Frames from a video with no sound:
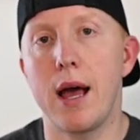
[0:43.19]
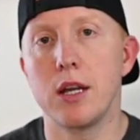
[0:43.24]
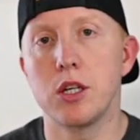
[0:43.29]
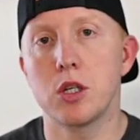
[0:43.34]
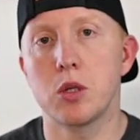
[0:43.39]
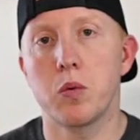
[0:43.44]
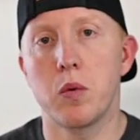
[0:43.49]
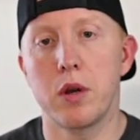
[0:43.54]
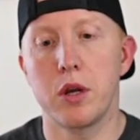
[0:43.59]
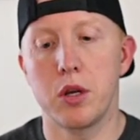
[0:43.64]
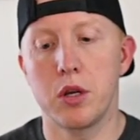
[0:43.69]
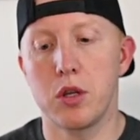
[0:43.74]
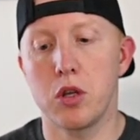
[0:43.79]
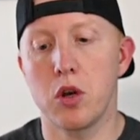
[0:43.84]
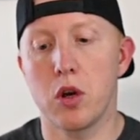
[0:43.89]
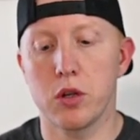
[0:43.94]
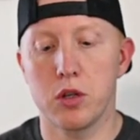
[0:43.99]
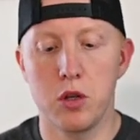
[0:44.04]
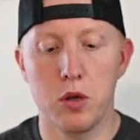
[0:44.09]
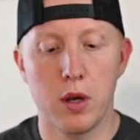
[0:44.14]
I just wanted to
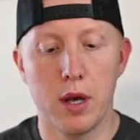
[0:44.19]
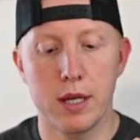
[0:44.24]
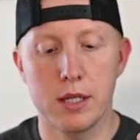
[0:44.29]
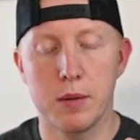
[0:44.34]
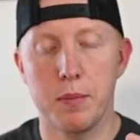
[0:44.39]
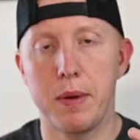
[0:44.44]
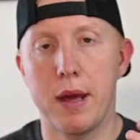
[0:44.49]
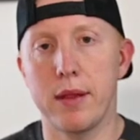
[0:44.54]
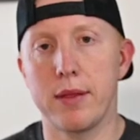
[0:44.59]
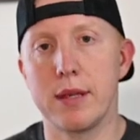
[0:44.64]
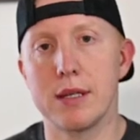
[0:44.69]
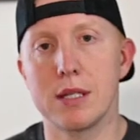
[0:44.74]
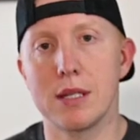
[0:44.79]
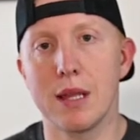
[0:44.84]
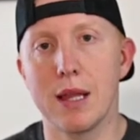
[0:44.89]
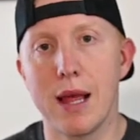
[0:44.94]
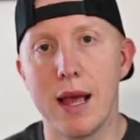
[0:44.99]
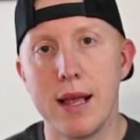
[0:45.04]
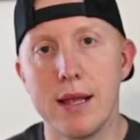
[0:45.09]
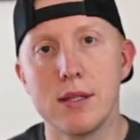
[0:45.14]
talk to you guys about this
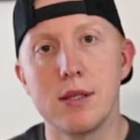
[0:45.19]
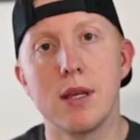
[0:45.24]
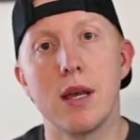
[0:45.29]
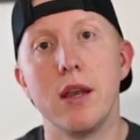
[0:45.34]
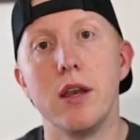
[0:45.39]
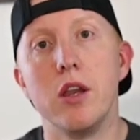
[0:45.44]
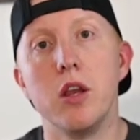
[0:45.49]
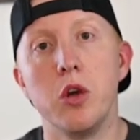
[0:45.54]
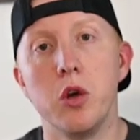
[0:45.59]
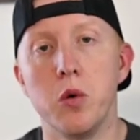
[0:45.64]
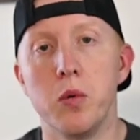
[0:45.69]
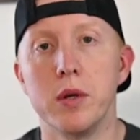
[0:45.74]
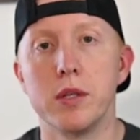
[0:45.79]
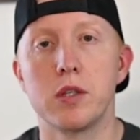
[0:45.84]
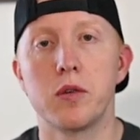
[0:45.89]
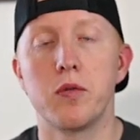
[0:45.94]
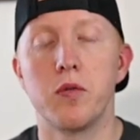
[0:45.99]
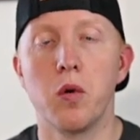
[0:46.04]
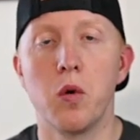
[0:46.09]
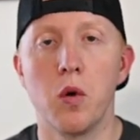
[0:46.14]
lens and who
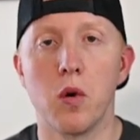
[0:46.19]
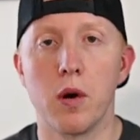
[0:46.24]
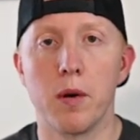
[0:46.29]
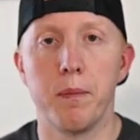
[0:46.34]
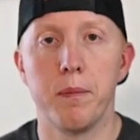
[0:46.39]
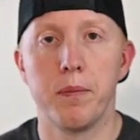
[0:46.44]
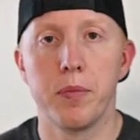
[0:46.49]
it's for.